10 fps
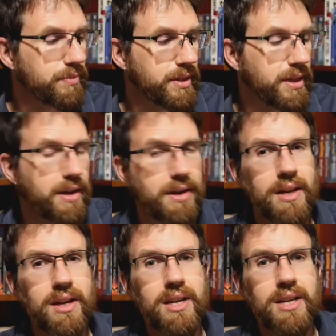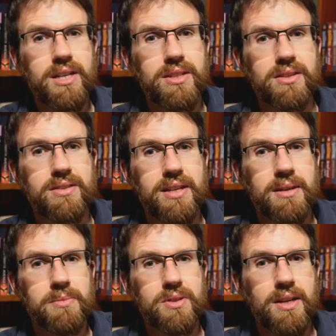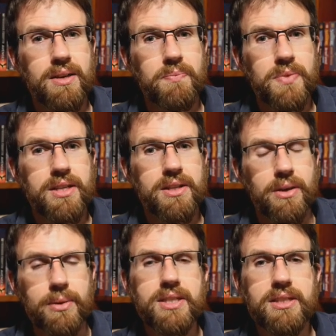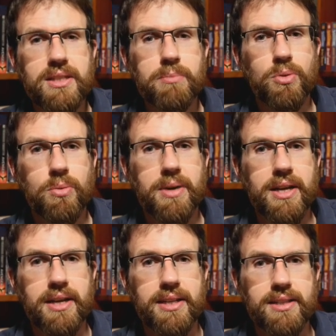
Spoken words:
Yeah. So Sam's, he's a simple man.